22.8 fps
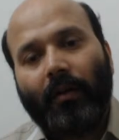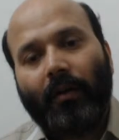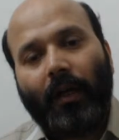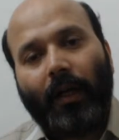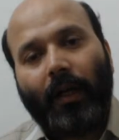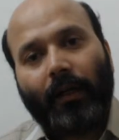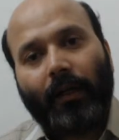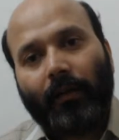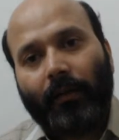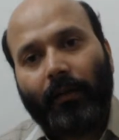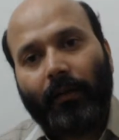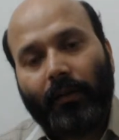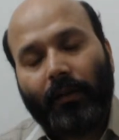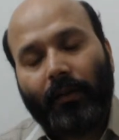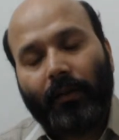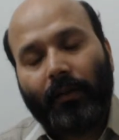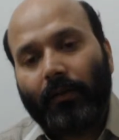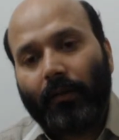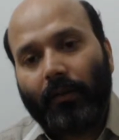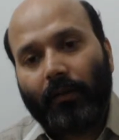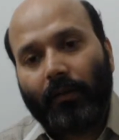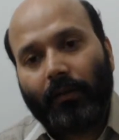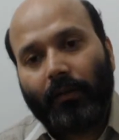and
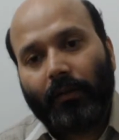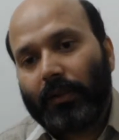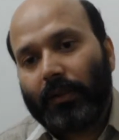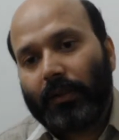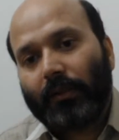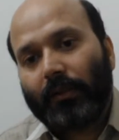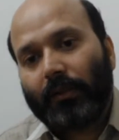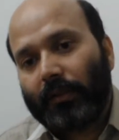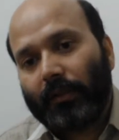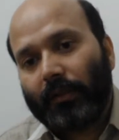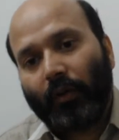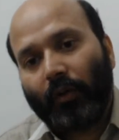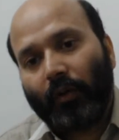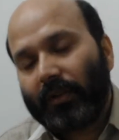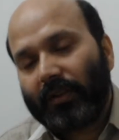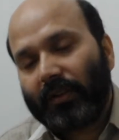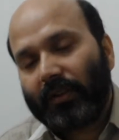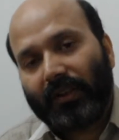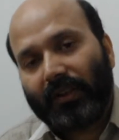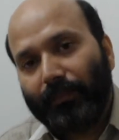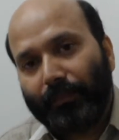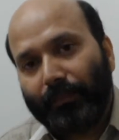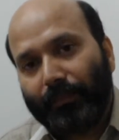this is not
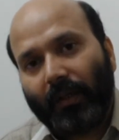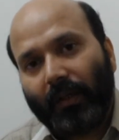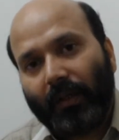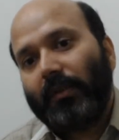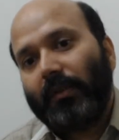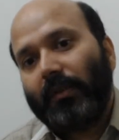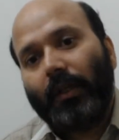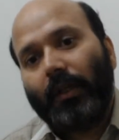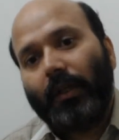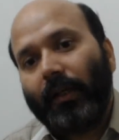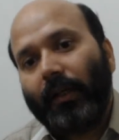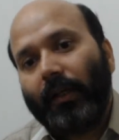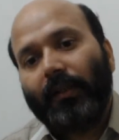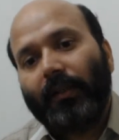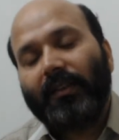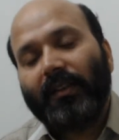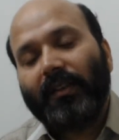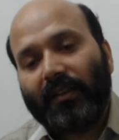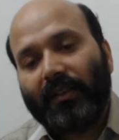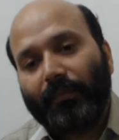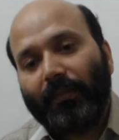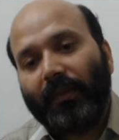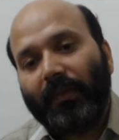simple mistake. This
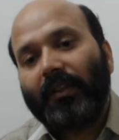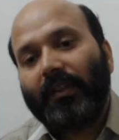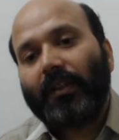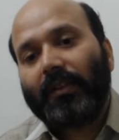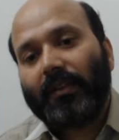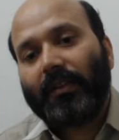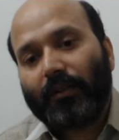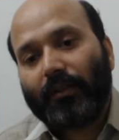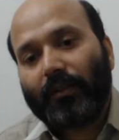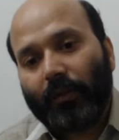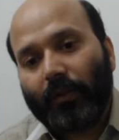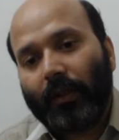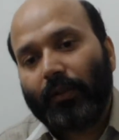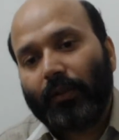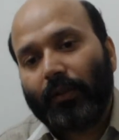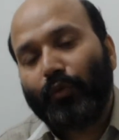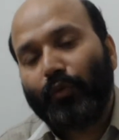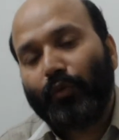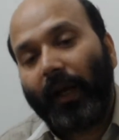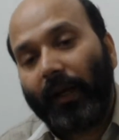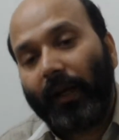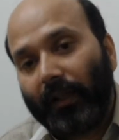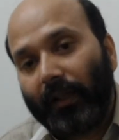is simply just
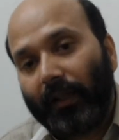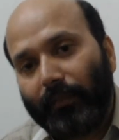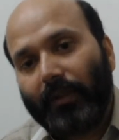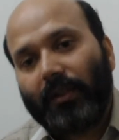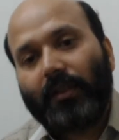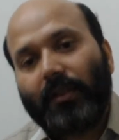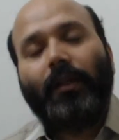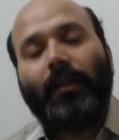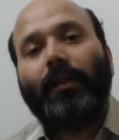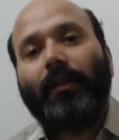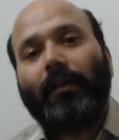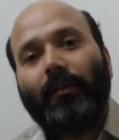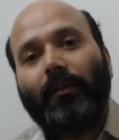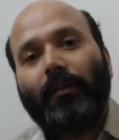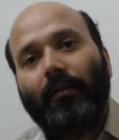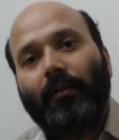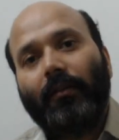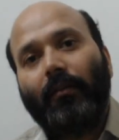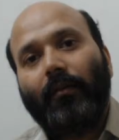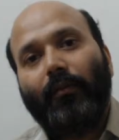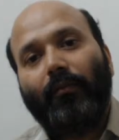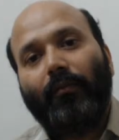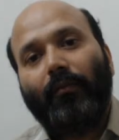suicidal mistake.
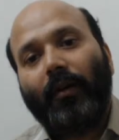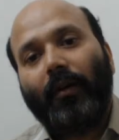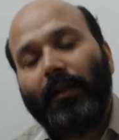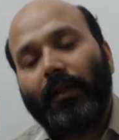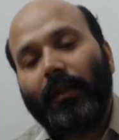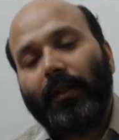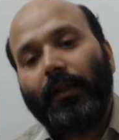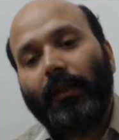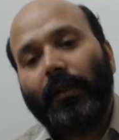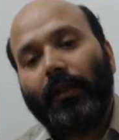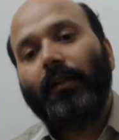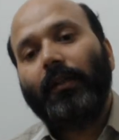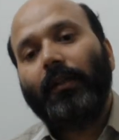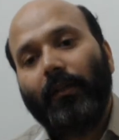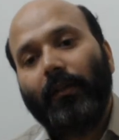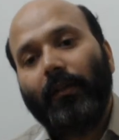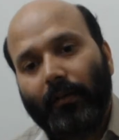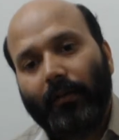What they did,